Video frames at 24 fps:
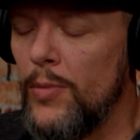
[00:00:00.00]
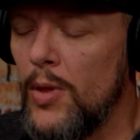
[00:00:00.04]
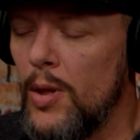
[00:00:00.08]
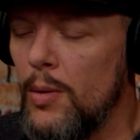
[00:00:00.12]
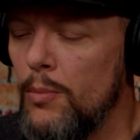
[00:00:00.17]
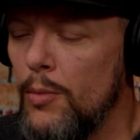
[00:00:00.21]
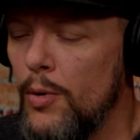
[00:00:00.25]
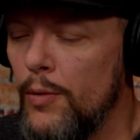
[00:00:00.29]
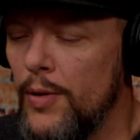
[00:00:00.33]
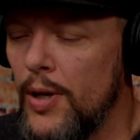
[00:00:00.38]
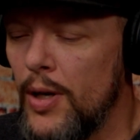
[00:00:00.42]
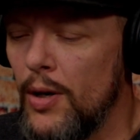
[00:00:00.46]

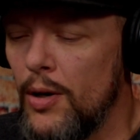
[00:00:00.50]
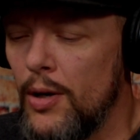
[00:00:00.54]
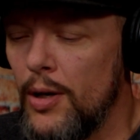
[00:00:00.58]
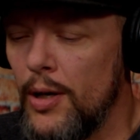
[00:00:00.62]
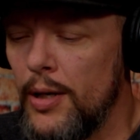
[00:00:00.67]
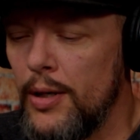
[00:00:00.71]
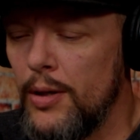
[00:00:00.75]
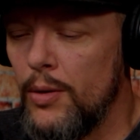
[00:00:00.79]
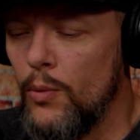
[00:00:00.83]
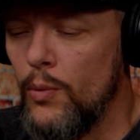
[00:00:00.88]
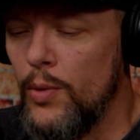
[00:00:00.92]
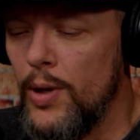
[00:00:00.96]
Moving
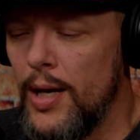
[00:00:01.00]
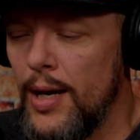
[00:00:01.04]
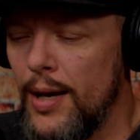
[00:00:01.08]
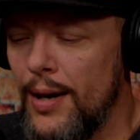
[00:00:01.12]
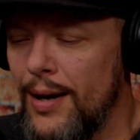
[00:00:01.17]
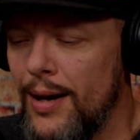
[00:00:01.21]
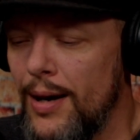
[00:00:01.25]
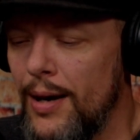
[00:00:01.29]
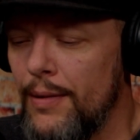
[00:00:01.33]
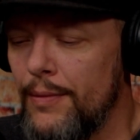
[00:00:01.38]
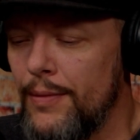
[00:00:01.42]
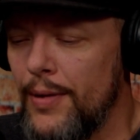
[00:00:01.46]
on, we
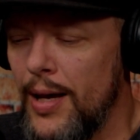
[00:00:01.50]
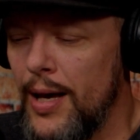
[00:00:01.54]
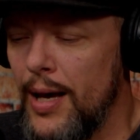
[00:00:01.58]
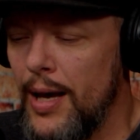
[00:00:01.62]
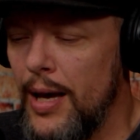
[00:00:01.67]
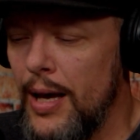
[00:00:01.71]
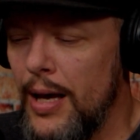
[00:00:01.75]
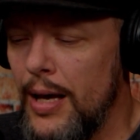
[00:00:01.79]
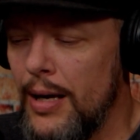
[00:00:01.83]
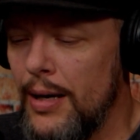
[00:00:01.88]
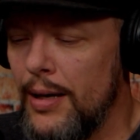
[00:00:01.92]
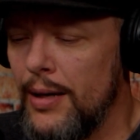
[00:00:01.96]
have
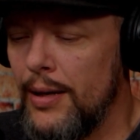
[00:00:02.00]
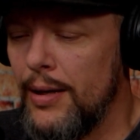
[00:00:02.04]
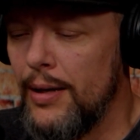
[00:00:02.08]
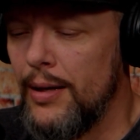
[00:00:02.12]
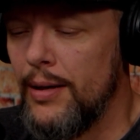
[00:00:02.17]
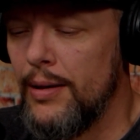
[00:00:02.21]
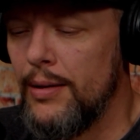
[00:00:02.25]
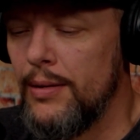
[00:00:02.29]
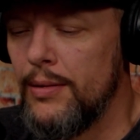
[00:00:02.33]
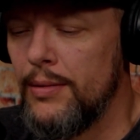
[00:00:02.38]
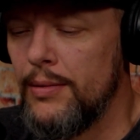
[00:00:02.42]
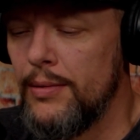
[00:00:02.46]

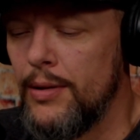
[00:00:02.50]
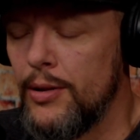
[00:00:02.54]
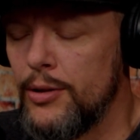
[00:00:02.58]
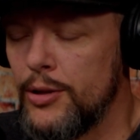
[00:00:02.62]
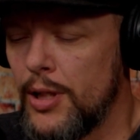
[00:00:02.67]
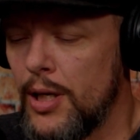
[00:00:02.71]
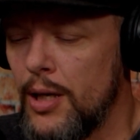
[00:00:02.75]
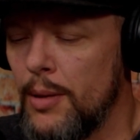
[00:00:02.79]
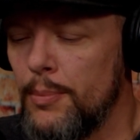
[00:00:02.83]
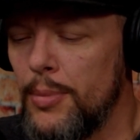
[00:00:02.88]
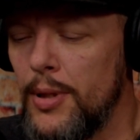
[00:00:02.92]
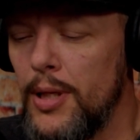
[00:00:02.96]
there's
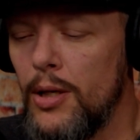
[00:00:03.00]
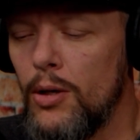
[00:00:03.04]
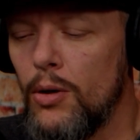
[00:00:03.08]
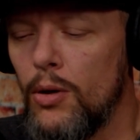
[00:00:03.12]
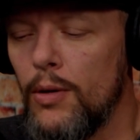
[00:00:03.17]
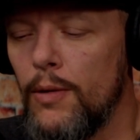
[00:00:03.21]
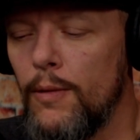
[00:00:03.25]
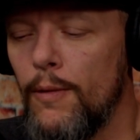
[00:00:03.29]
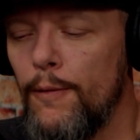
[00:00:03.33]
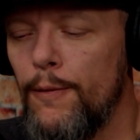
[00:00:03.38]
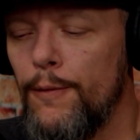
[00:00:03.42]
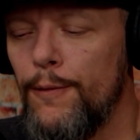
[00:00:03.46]
a company
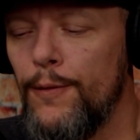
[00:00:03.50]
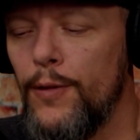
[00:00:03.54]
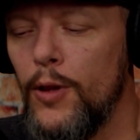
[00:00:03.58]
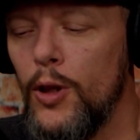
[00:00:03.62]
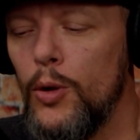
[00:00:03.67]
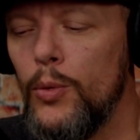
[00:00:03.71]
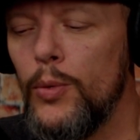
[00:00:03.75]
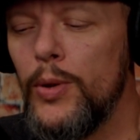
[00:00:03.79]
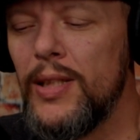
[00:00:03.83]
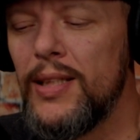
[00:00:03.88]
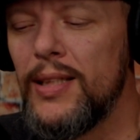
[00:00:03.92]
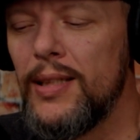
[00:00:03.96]
called
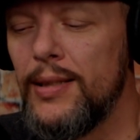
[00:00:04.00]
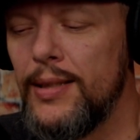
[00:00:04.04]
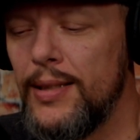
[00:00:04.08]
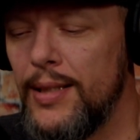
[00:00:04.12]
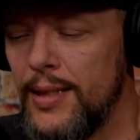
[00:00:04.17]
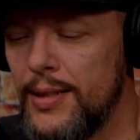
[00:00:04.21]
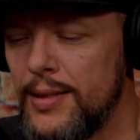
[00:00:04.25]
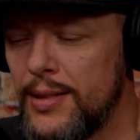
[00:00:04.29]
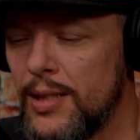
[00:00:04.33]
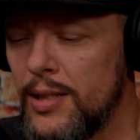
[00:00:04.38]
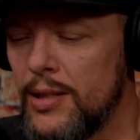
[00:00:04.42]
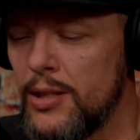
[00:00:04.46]
Fluent
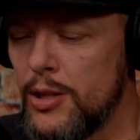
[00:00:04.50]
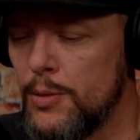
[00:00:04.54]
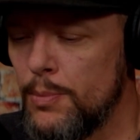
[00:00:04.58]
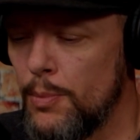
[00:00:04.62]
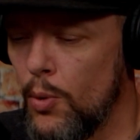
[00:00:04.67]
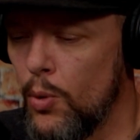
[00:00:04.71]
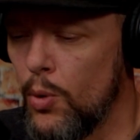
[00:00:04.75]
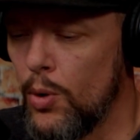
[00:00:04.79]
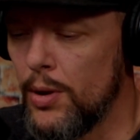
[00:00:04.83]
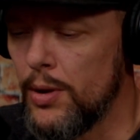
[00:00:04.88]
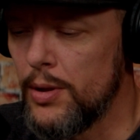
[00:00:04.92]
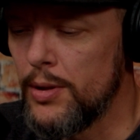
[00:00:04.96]
Disc
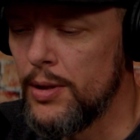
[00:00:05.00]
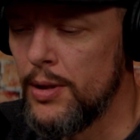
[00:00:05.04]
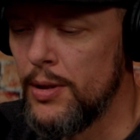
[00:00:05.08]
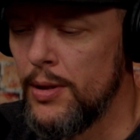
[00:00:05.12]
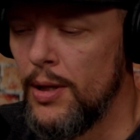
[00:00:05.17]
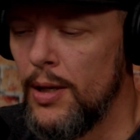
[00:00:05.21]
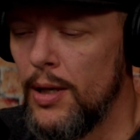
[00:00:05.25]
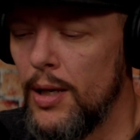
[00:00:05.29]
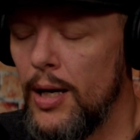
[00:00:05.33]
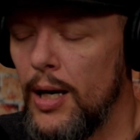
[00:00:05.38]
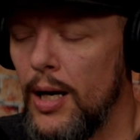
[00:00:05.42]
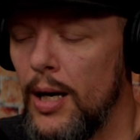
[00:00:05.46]
Sport.
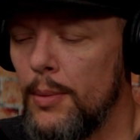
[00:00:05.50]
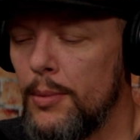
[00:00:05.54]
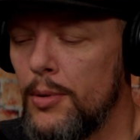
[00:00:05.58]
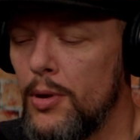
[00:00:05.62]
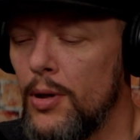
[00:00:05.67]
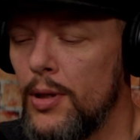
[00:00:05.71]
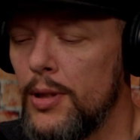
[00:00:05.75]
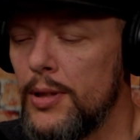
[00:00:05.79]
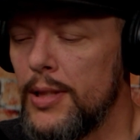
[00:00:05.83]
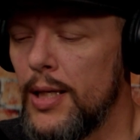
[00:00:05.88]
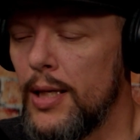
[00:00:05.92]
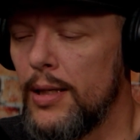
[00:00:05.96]

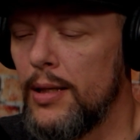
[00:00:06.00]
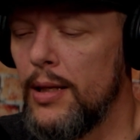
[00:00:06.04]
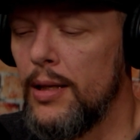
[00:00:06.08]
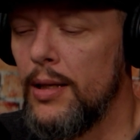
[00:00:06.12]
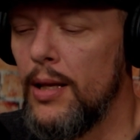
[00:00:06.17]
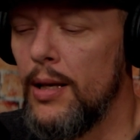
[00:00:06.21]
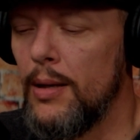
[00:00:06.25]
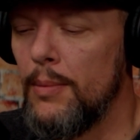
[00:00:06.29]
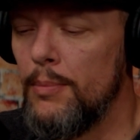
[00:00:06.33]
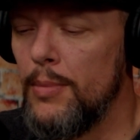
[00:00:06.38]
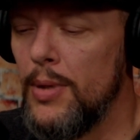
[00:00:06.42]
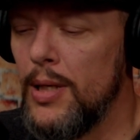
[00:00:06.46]
Contacted
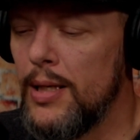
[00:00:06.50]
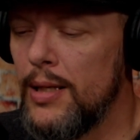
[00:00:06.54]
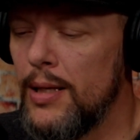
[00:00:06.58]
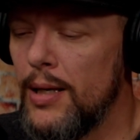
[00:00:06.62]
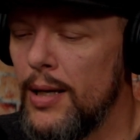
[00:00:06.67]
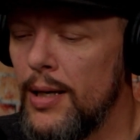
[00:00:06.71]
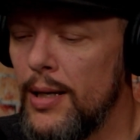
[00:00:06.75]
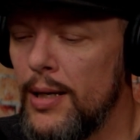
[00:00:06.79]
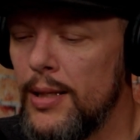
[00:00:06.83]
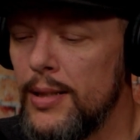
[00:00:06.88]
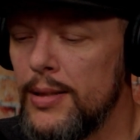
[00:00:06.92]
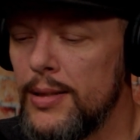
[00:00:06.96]
them
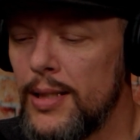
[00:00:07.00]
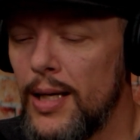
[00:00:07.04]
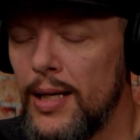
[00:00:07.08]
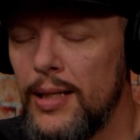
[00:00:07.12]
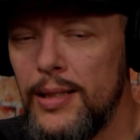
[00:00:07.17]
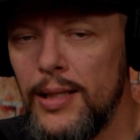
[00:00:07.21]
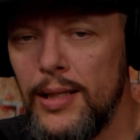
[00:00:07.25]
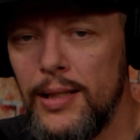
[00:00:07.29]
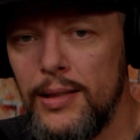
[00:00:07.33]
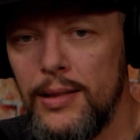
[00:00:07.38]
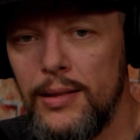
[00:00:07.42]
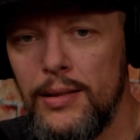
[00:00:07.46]
because I
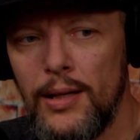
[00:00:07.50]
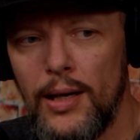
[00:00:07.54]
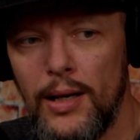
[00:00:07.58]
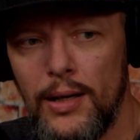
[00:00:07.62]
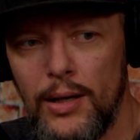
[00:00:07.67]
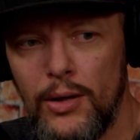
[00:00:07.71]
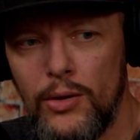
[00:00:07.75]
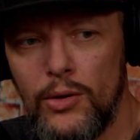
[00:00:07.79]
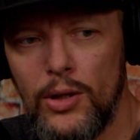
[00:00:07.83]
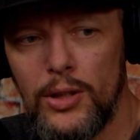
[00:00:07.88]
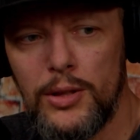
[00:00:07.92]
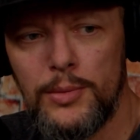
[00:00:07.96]
did
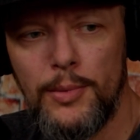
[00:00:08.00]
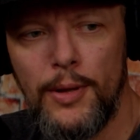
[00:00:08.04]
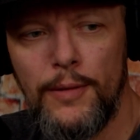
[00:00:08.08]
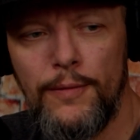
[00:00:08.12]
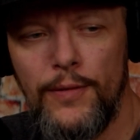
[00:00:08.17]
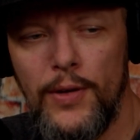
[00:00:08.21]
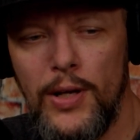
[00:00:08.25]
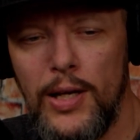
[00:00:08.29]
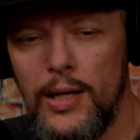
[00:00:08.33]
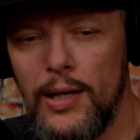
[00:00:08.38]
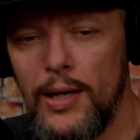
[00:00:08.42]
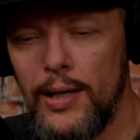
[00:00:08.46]
across my feed.